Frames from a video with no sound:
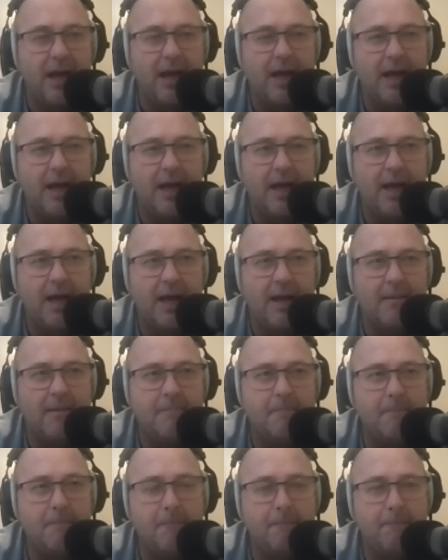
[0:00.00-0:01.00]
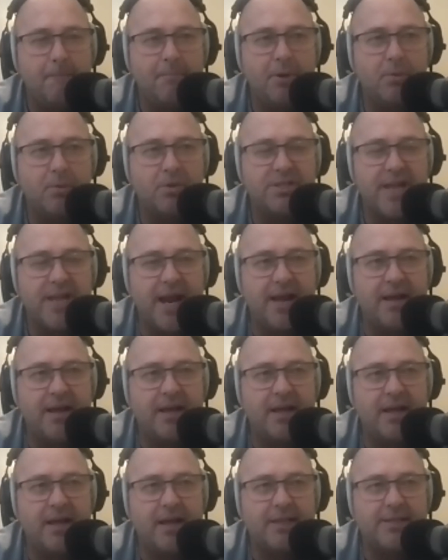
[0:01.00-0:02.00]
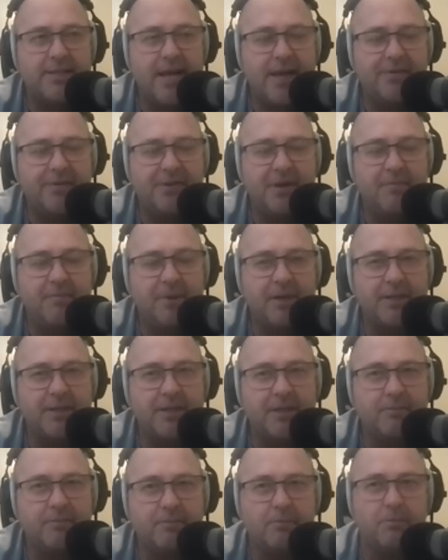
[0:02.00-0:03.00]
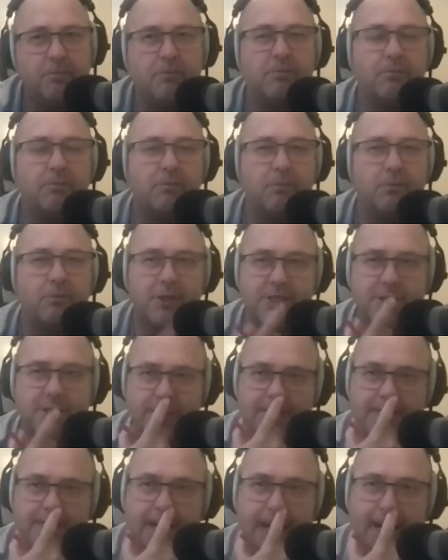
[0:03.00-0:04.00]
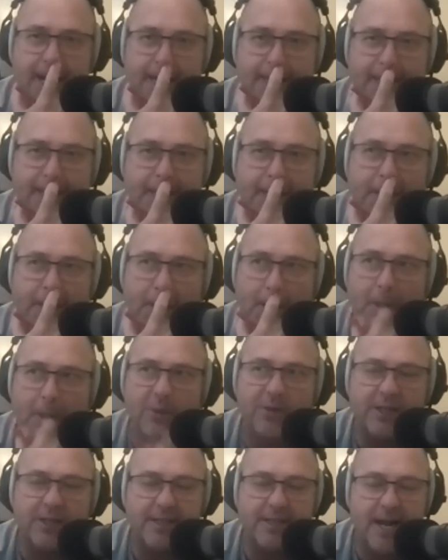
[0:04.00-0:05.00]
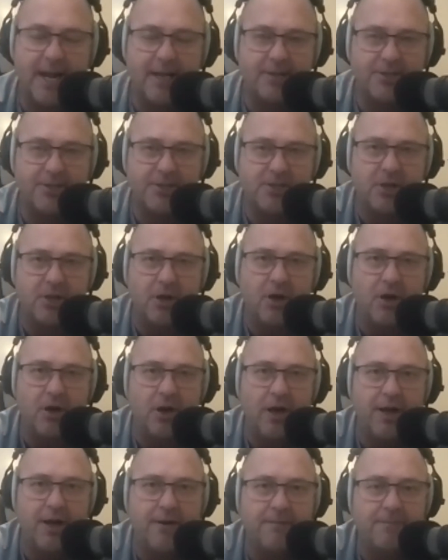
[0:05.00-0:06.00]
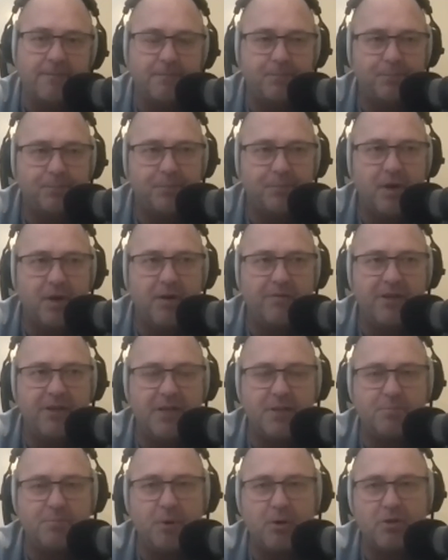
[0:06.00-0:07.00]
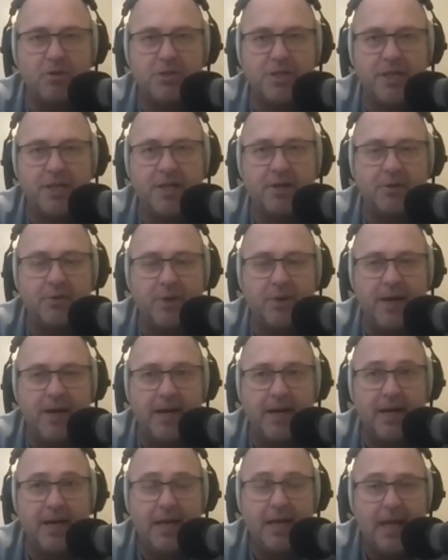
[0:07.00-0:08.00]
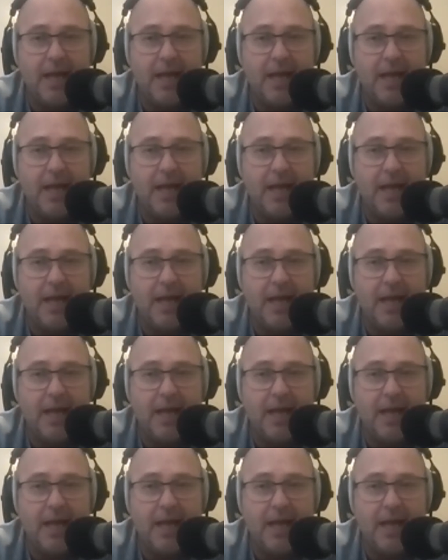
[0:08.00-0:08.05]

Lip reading: But it was as Anthony Mundine was starting on the downslide of his boxing career,